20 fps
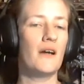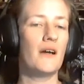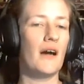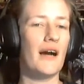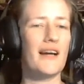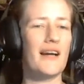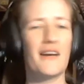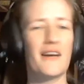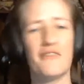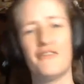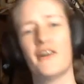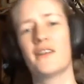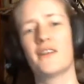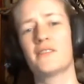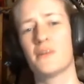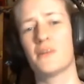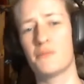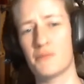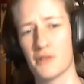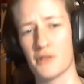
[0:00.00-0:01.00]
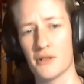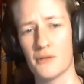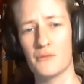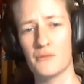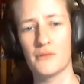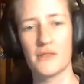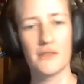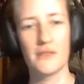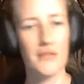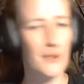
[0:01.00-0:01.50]
I got fucked up too.
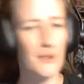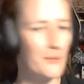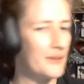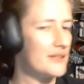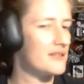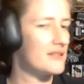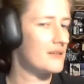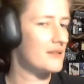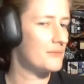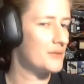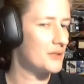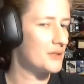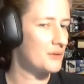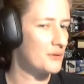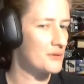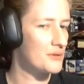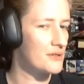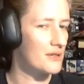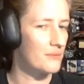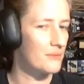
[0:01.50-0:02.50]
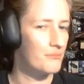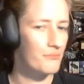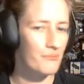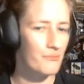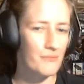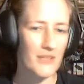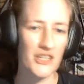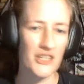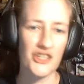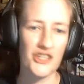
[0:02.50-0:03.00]
You win some, you lose some.
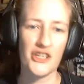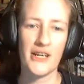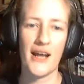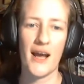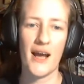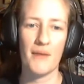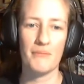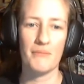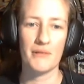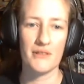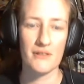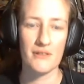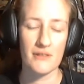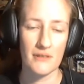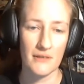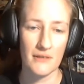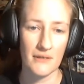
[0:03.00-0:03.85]
Shit happens.